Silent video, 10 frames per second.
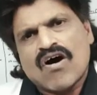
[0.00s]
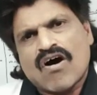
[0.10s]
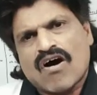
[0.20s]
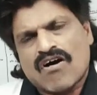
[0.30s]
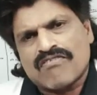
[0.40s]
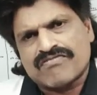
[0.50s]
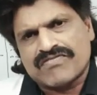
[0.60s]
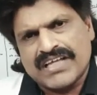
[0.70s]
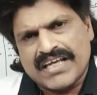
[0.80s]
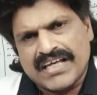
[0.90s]
of
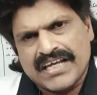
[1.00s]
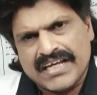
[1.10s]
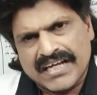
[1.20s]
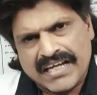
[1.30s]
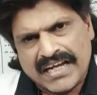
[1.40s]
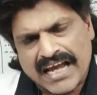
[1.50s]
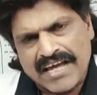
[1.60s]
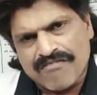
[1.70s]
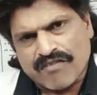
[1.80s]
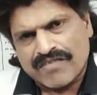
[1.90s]
the
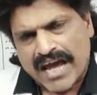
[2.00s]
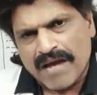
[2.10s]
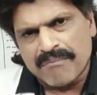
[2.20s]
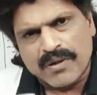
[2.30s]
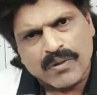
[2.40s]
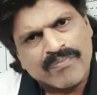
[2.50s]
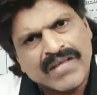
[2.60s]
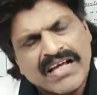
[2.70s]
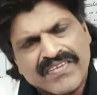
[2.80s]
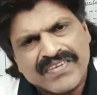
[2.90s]
life of the embryo,
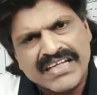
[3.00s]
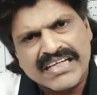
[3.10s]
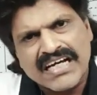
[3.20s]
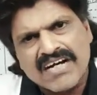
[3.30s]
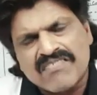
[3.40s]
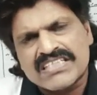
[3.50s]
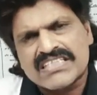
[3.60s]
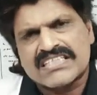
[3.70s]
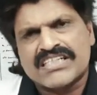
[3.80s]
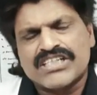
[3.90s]
the
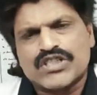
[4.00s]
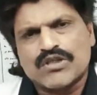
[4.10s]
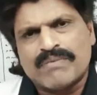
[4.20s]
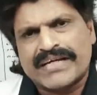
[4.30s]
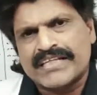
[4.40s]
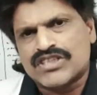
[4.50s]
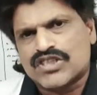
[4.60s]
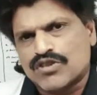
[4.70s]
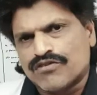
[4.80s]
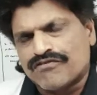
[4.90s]
nervous tissue begins
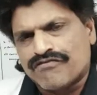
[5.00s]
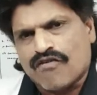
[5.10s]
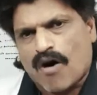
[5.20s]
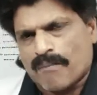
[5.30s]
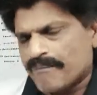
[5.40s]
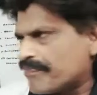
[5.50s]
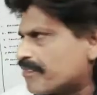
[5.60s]
to form.